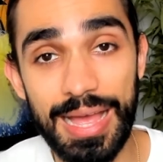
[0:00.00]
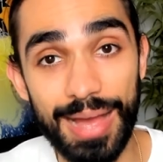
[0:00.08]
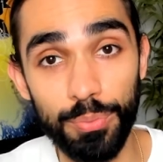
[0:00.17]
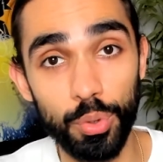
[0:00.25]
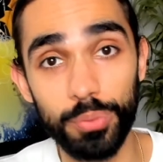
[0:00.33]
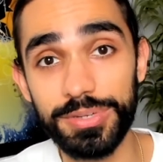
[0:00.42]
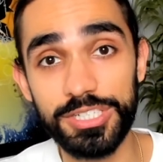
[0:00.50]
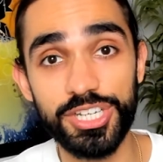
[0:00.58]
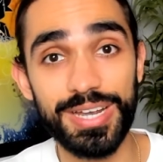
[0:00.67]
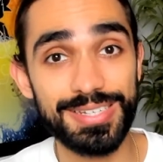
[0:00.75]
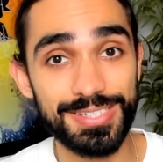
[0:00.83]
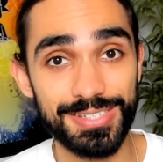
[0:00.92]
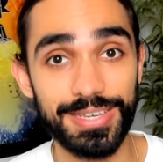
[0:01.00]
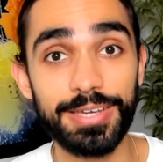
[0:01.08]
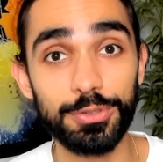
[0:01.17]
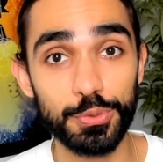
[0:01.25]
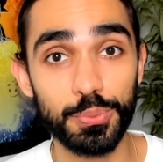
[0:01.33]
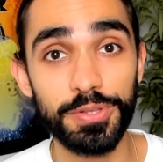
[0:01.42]
And what we share
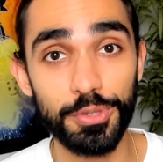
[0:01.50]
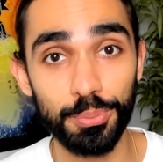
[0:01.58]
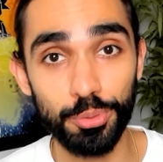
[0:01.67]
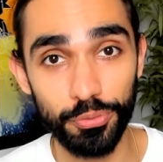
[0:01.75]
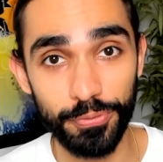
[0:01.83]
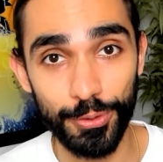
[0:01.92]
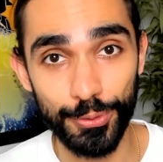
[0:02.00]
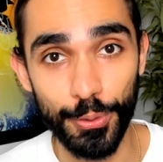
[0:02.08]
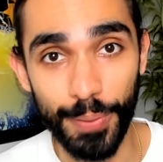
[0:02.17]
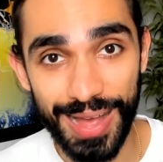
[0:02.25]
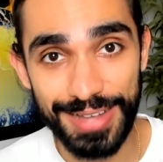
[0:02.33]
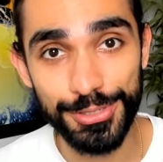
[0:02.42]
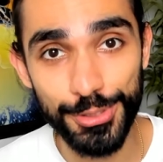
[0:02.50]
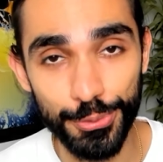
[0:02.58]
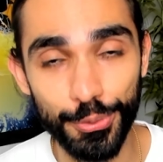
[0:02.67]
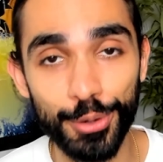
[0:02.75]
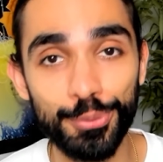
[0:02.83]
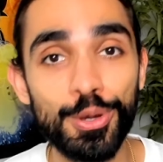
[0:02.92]
scales with your portfolio as you
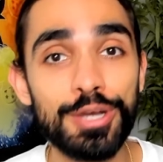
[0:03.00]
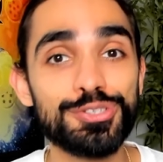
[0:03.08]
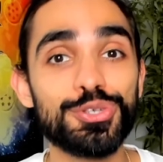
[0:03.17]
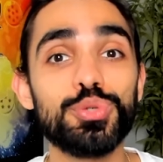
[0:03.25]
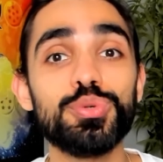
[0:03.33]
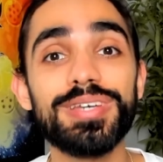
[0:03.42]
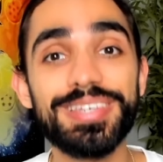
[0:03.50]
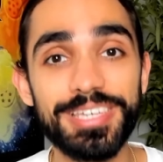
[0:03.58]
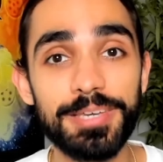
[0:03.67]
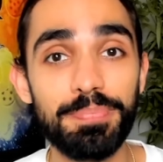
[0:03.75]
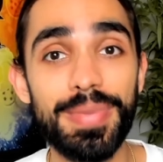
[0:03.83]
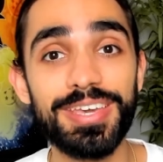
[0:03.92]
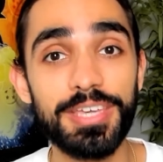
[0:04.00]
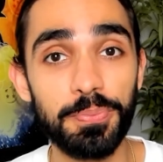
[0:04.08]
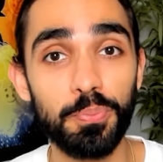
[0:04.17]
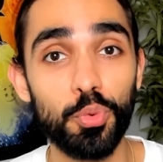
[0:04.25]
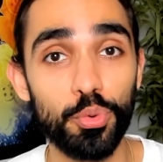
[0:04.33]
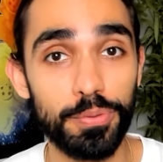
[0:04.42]
grow so you can keep
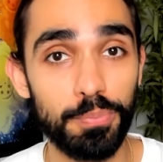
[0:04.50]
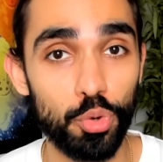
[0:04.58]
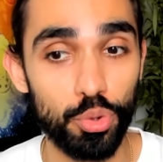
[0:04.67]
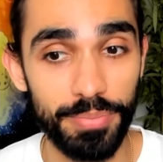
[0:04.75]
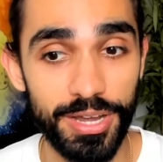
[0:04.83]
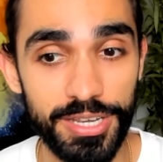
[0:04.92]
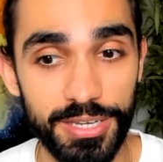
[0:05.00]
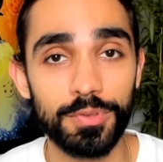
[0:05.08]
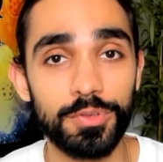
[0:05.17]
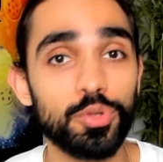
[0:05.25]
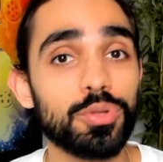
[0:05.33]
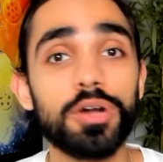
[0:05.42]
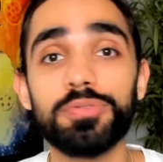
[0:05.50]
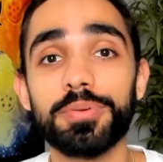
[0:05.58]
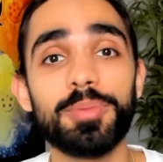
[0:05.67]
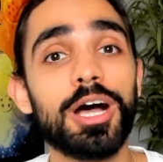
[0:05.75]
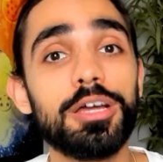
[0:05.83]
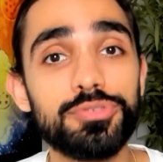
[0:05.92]
making more and more money. You'll go
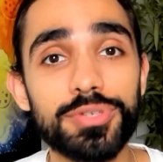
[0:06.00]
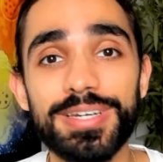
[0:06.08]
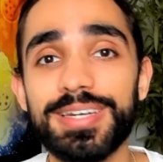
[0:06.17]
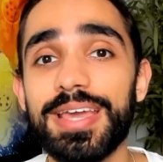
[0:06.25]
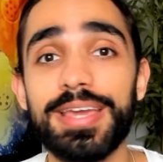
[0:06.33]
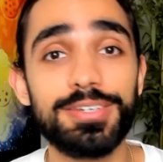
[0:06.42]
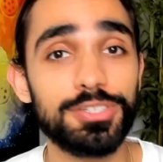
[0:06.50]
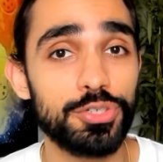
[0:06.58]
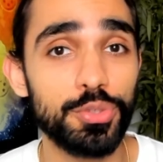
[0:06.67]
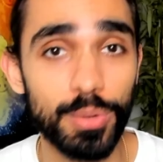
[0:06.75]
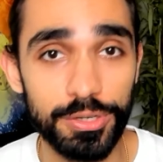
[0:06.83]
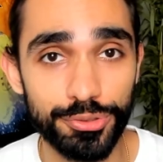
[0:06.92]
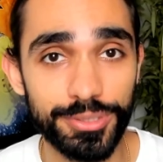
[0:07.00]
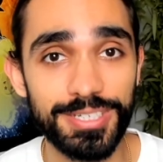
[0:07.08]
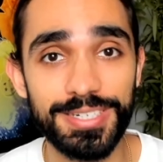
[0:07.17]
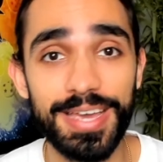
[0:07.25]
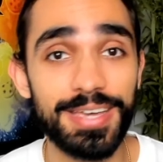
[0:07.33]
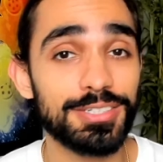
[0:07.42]
from 100 a day to 200 a
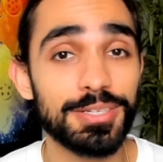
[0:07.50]
day to